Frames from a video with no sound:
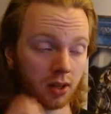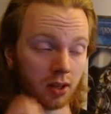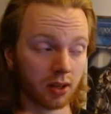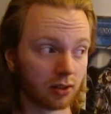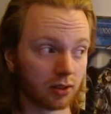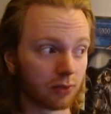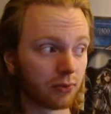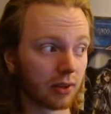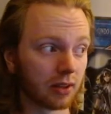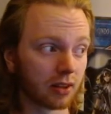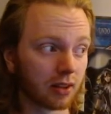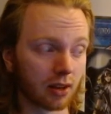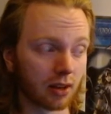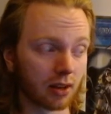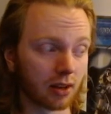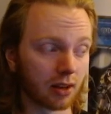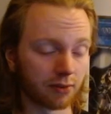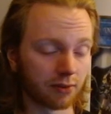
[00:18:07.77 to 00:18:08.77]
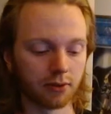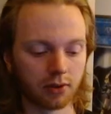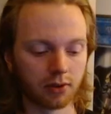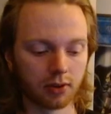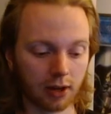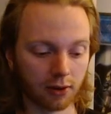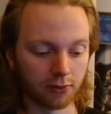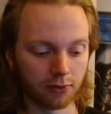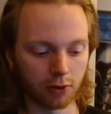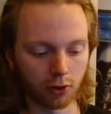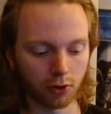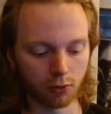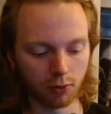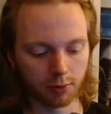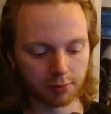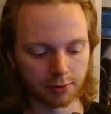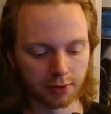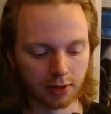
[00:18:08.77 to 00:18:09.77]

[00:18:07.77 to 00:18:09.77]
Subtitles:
defend and have then their follow-up.